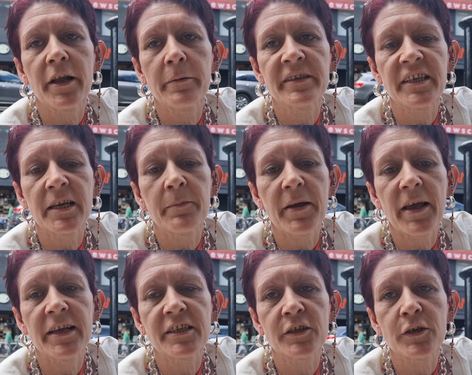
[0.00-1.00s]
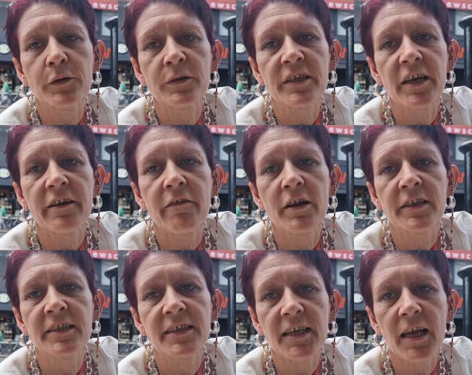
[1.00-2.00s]
I was in a bed in Cuan Dara on
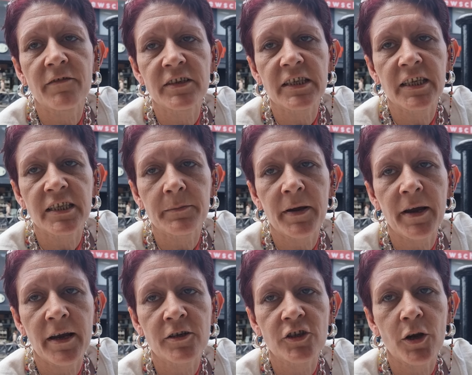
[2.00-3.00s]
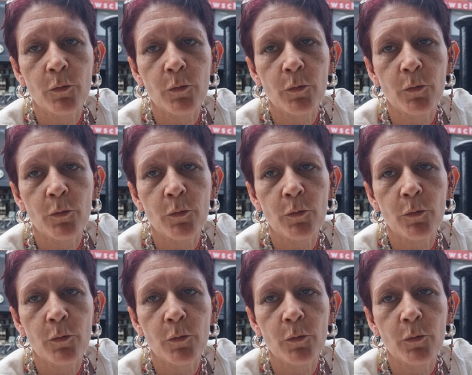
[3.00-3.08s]
the 17th of March.